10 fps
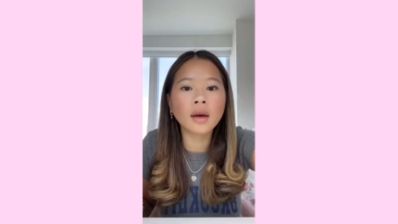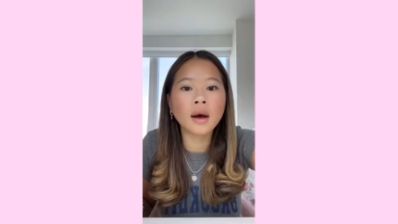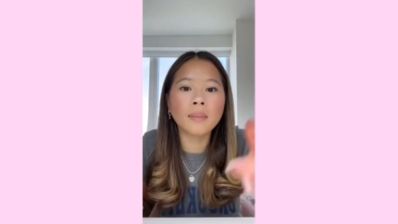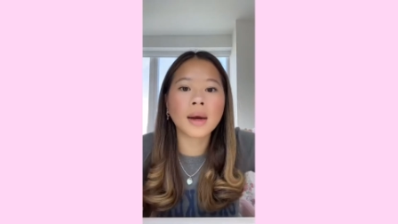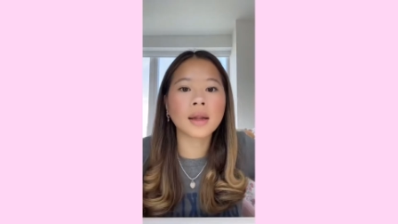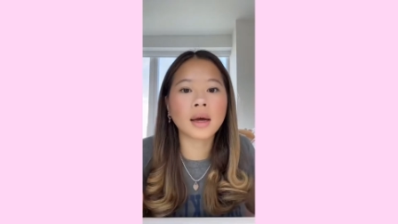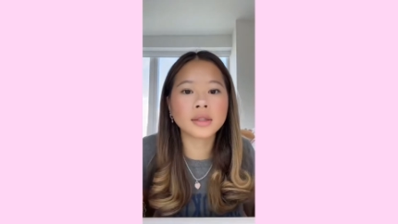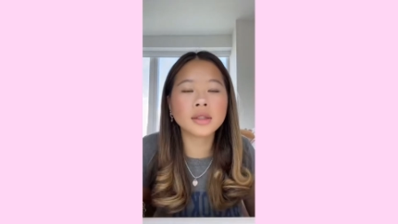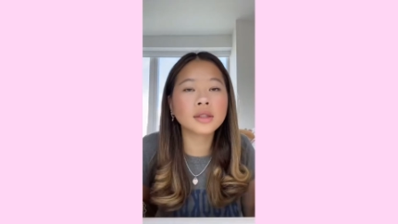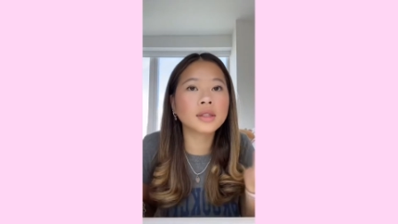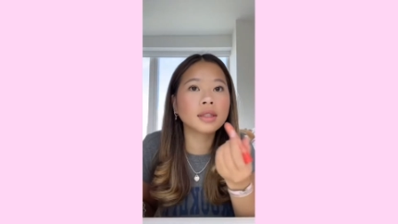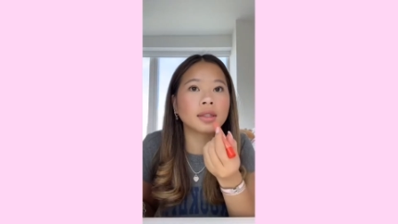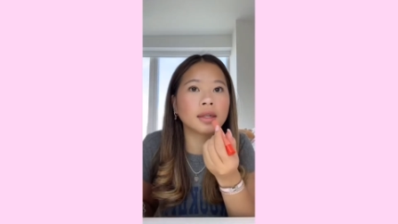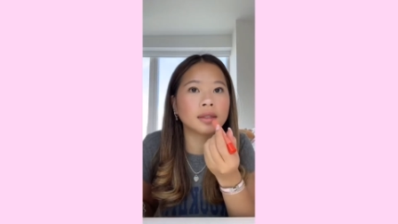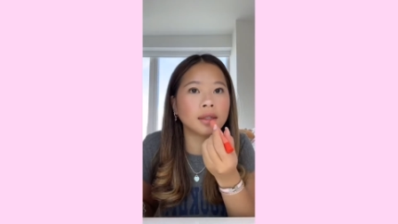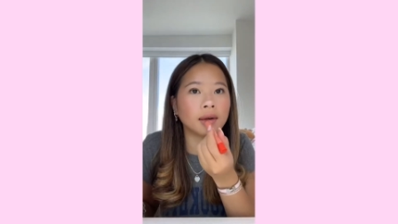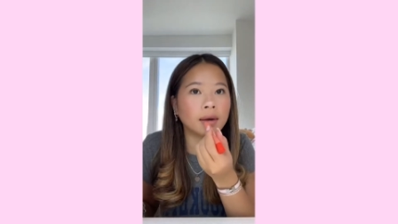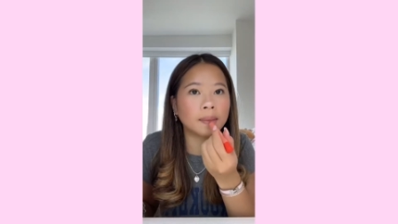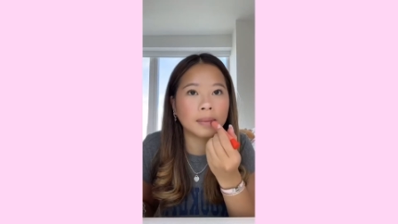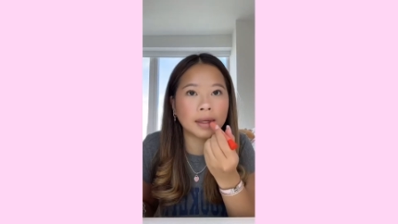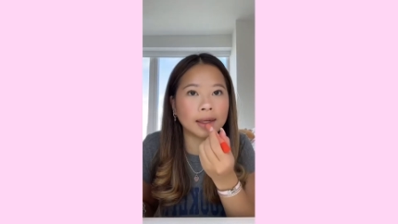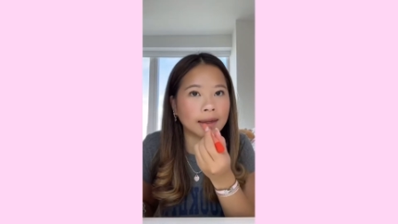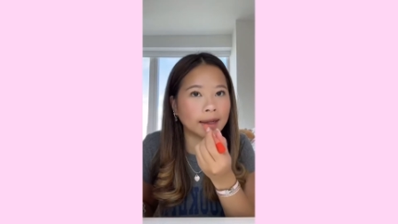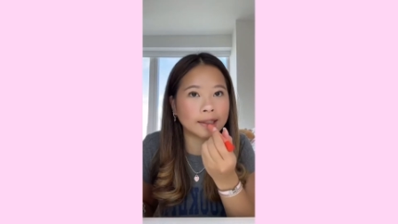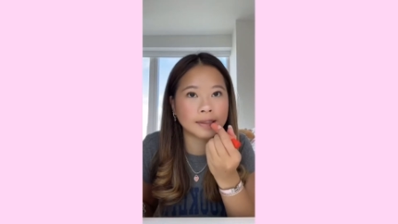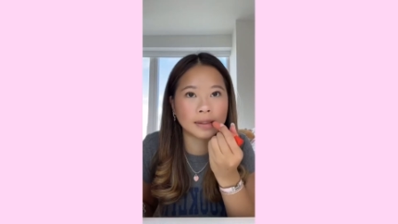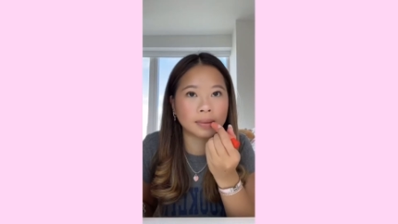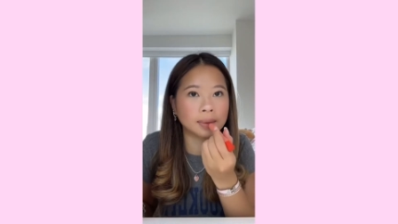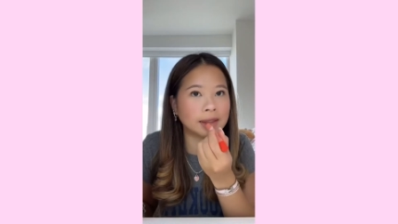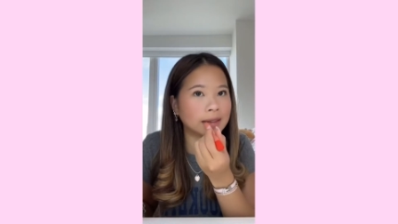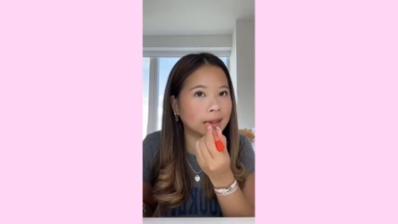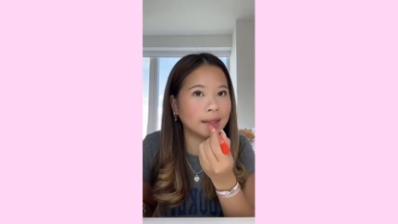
My lashes just has not been lashing up recently.